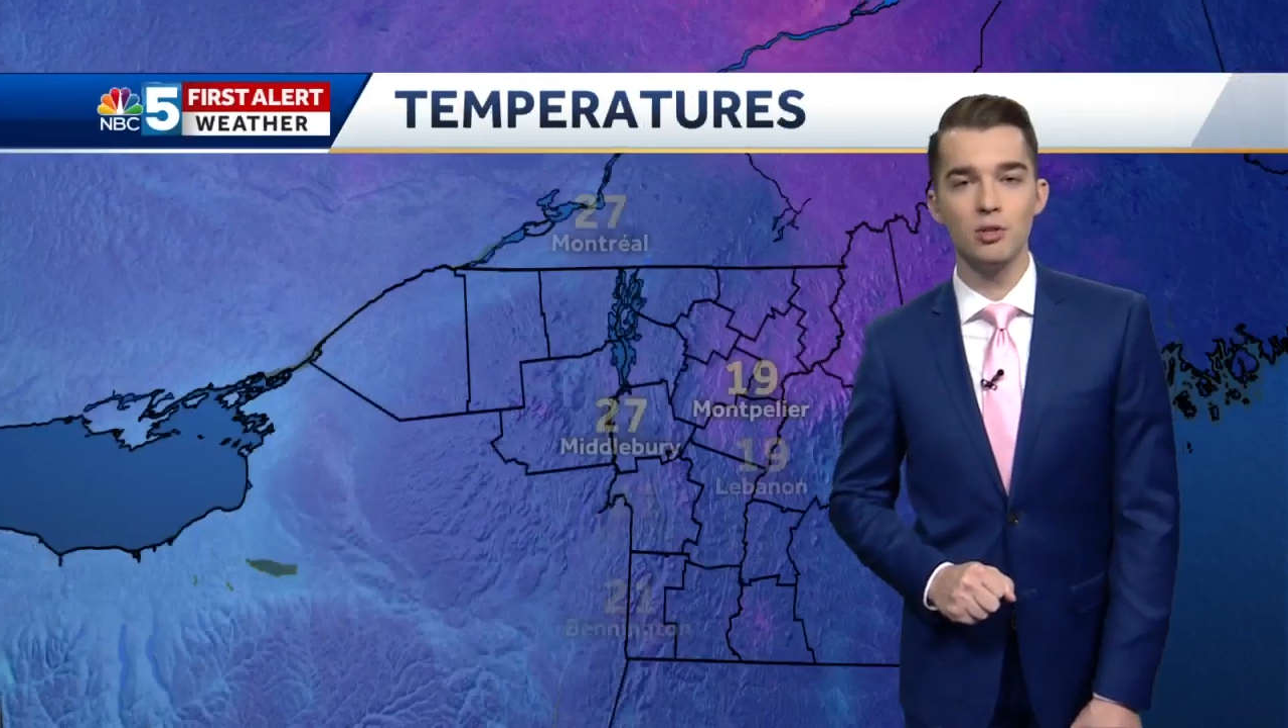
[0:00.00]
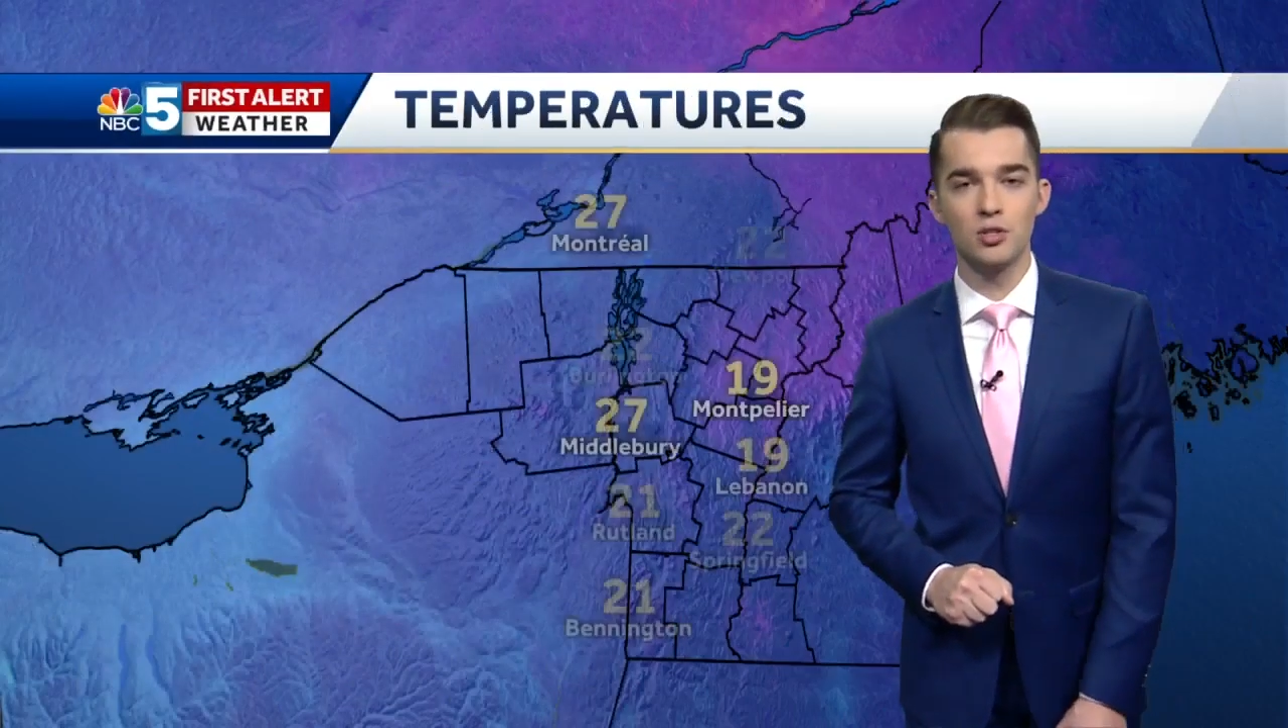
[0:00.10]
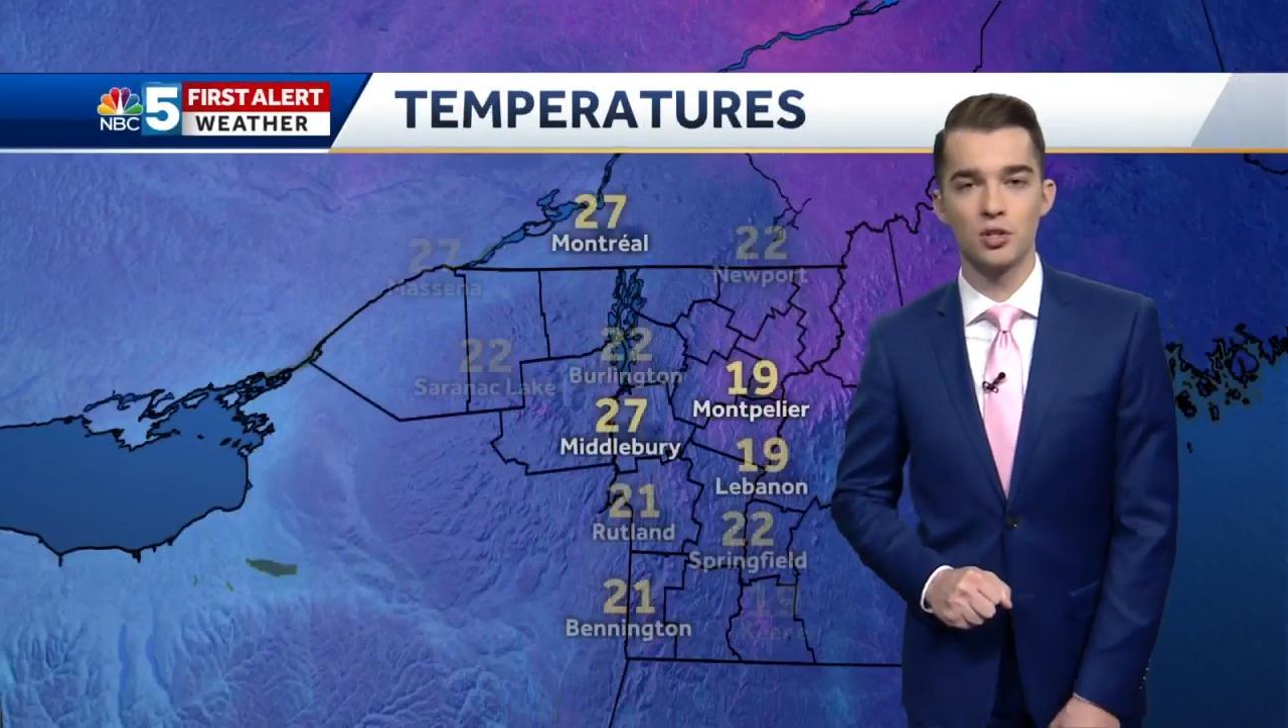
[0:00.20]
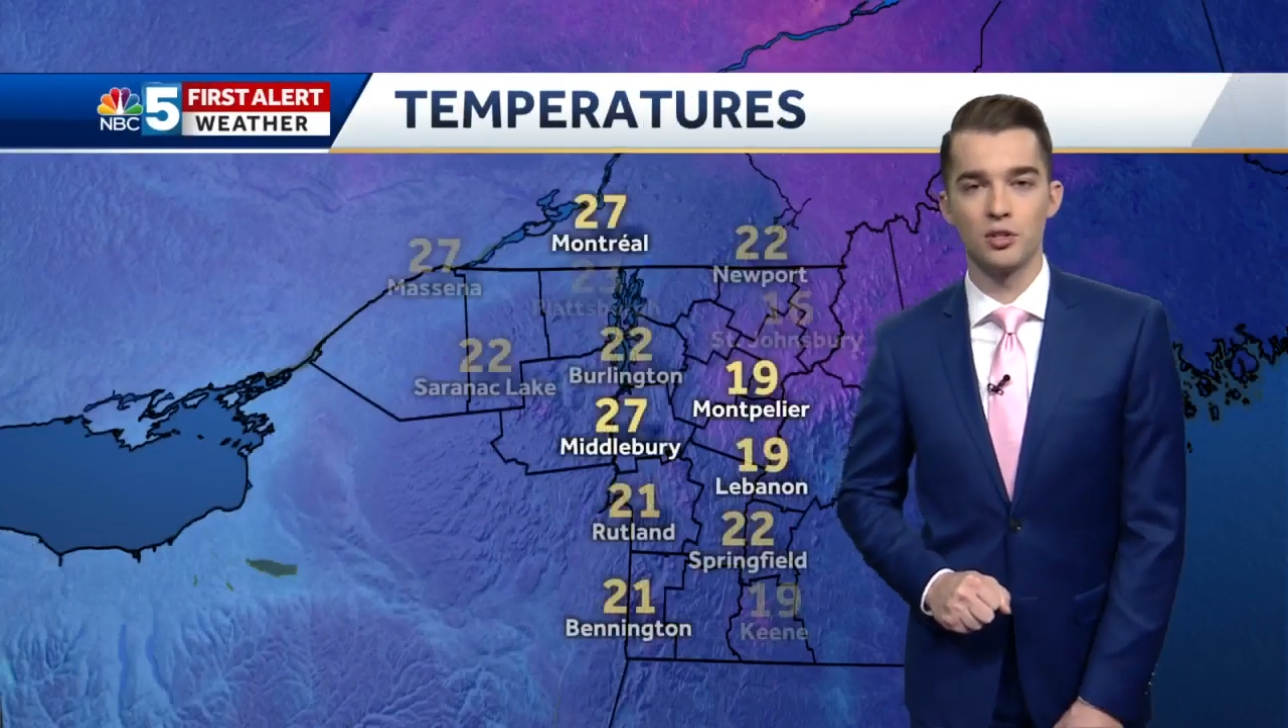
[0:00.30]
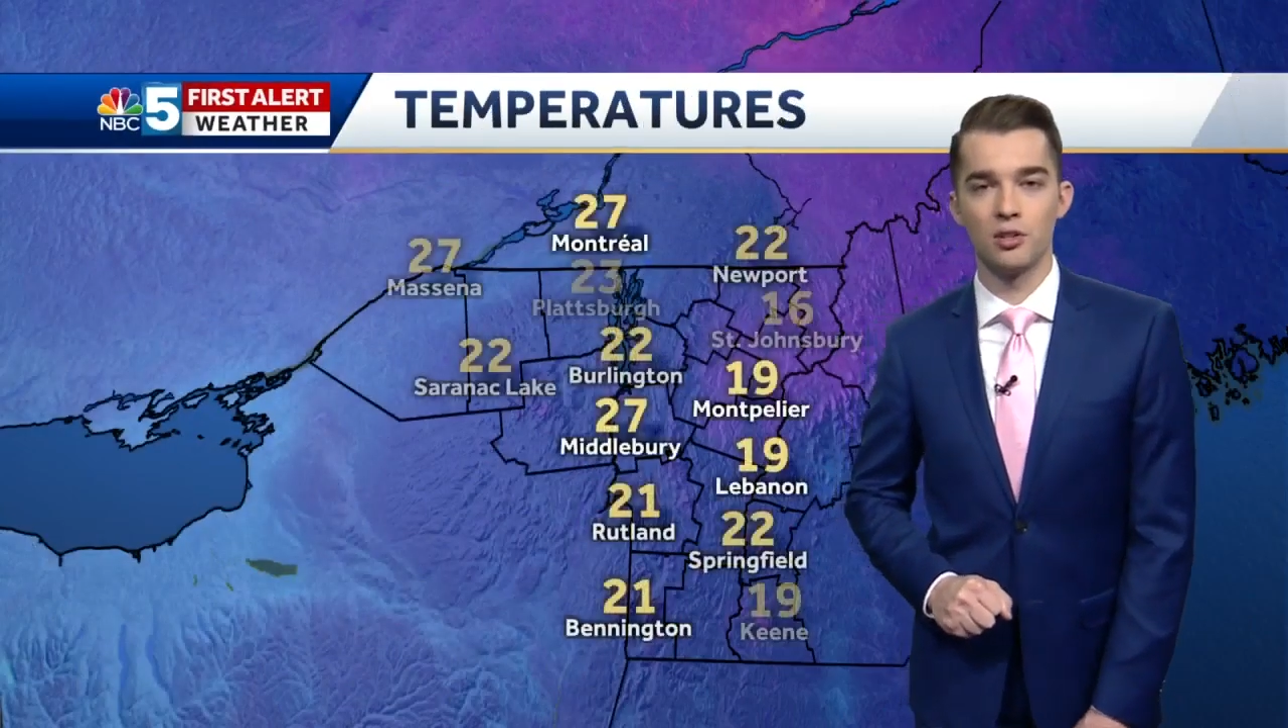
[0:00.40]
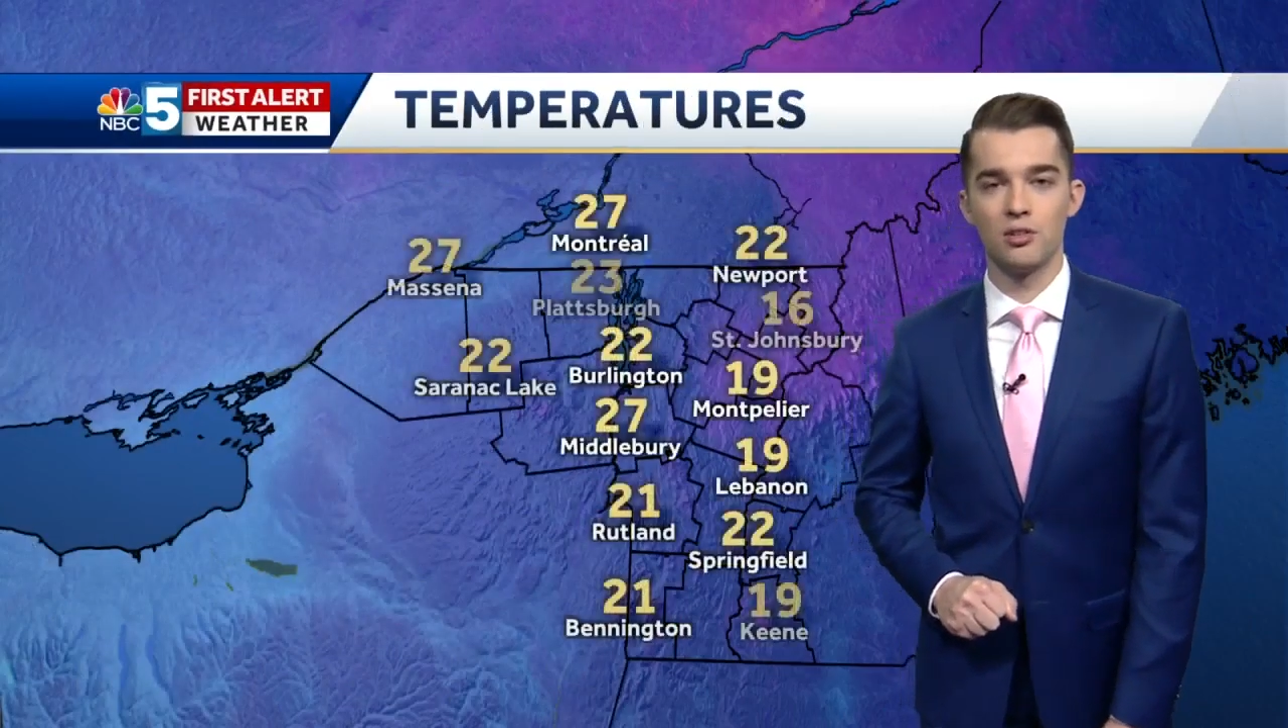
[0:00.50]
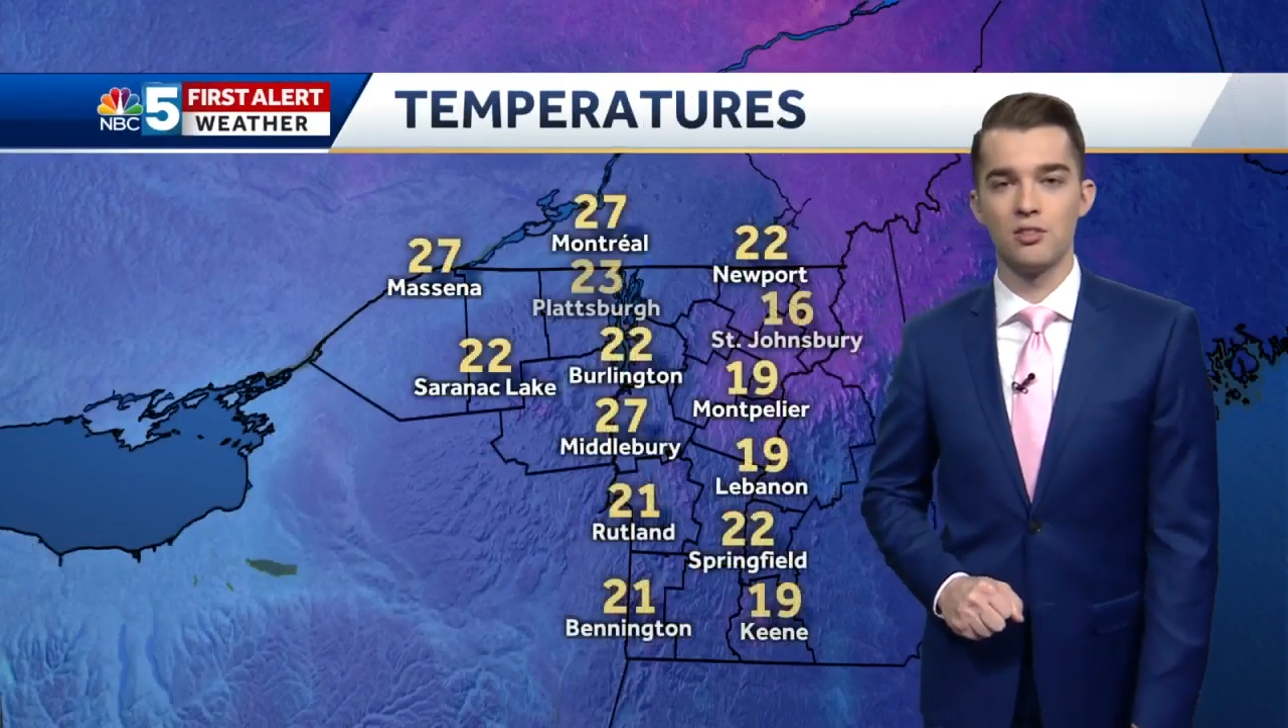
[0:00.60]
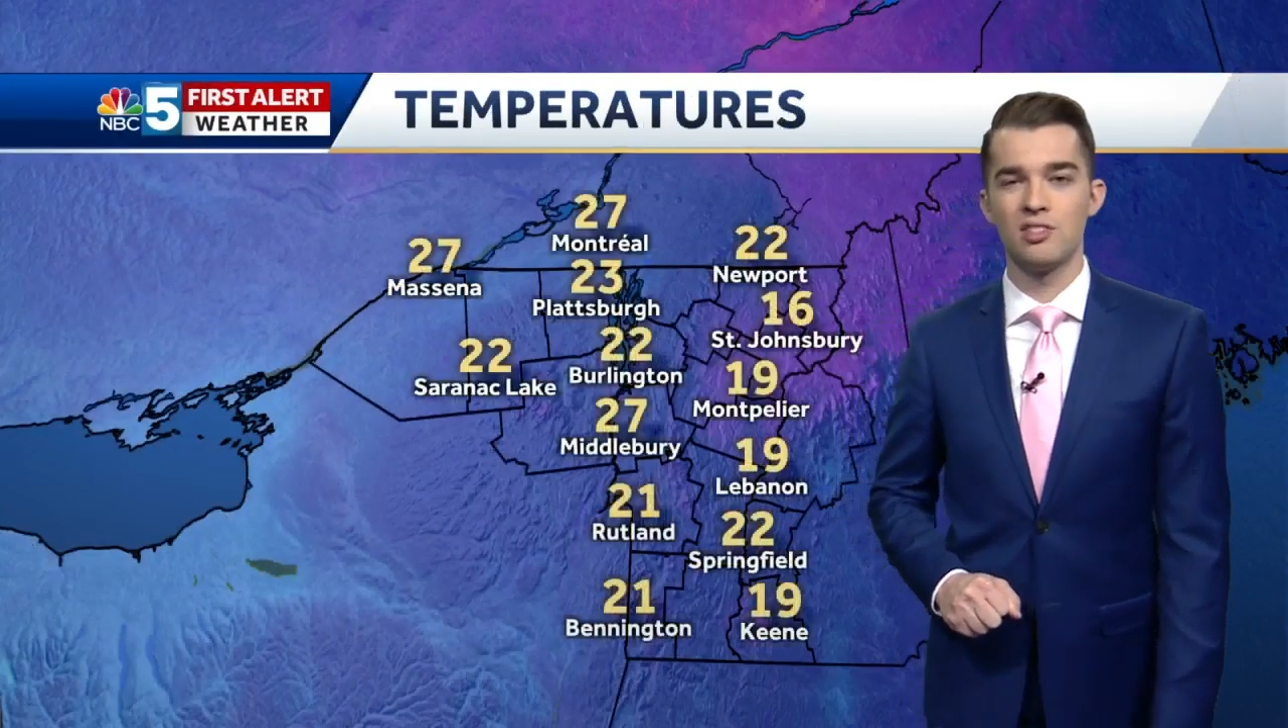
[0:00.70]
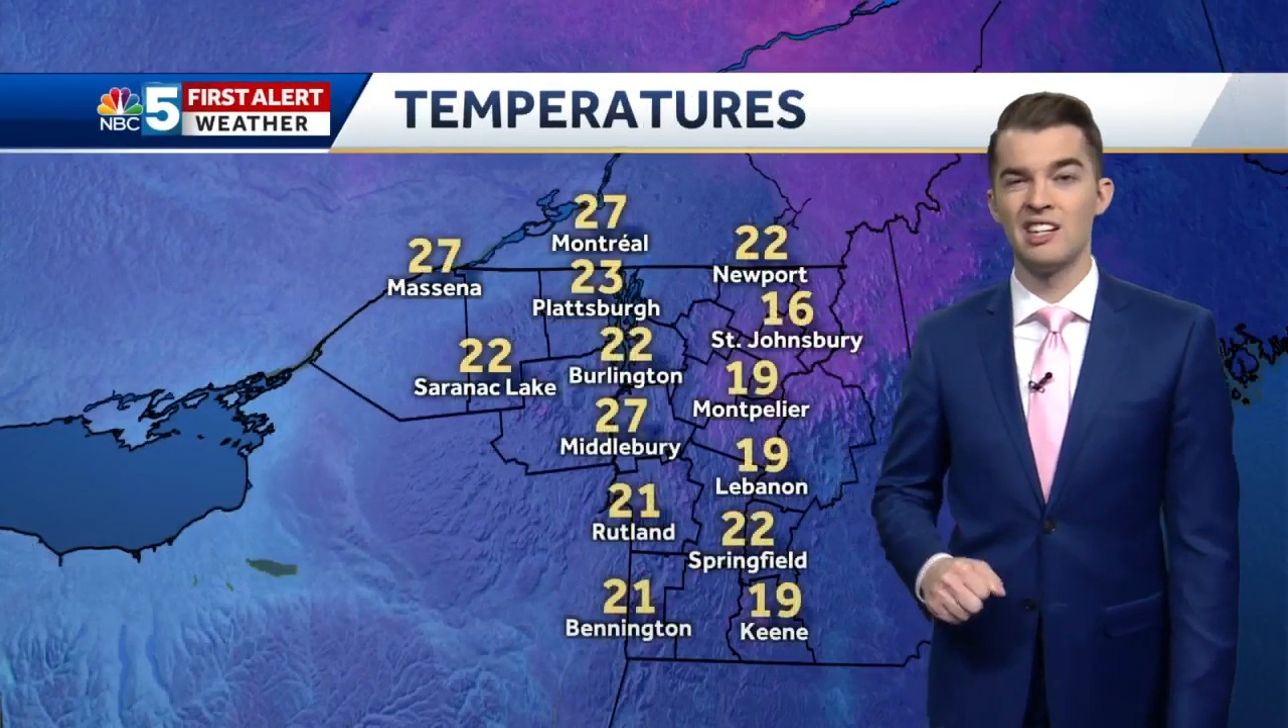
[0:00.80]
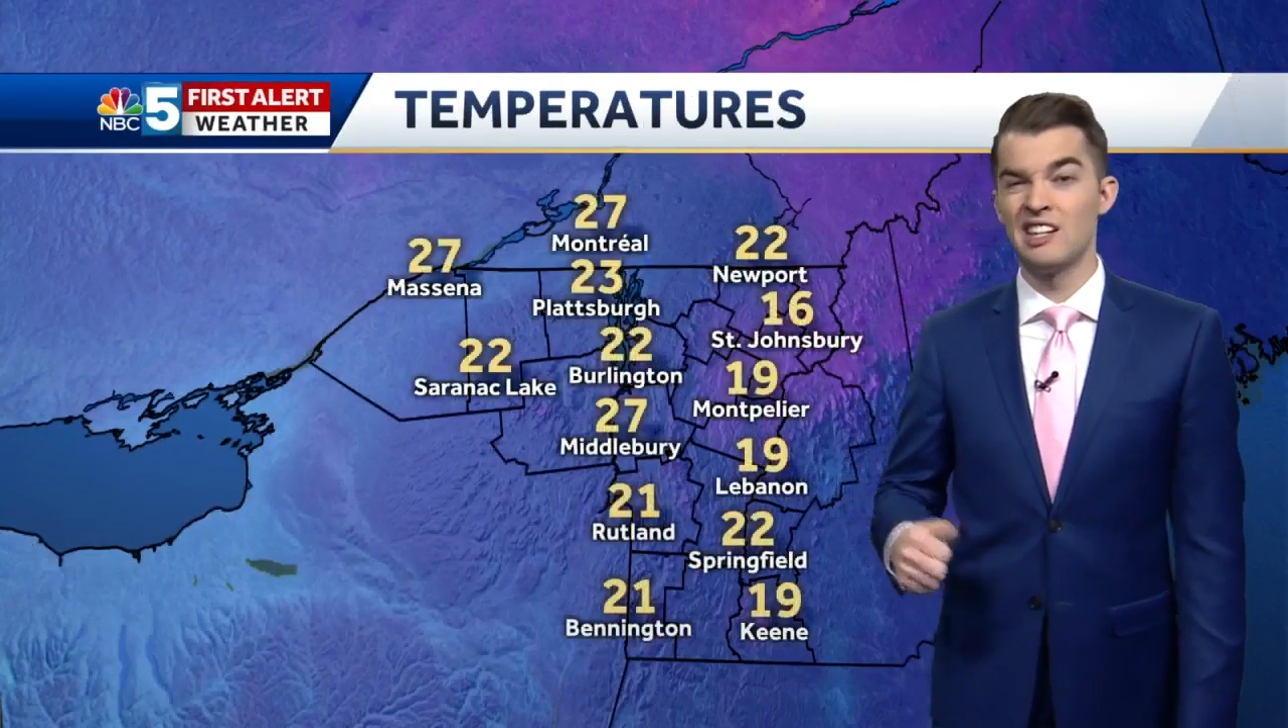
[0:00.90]

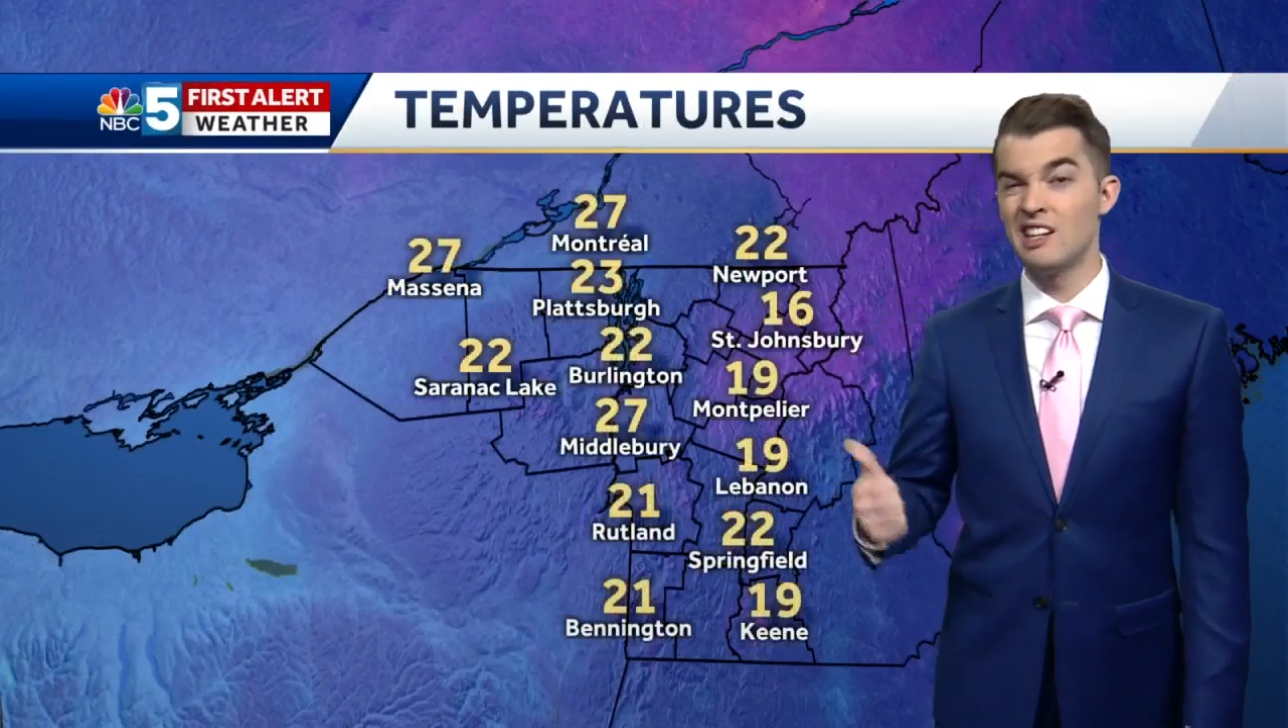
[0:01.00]
returns.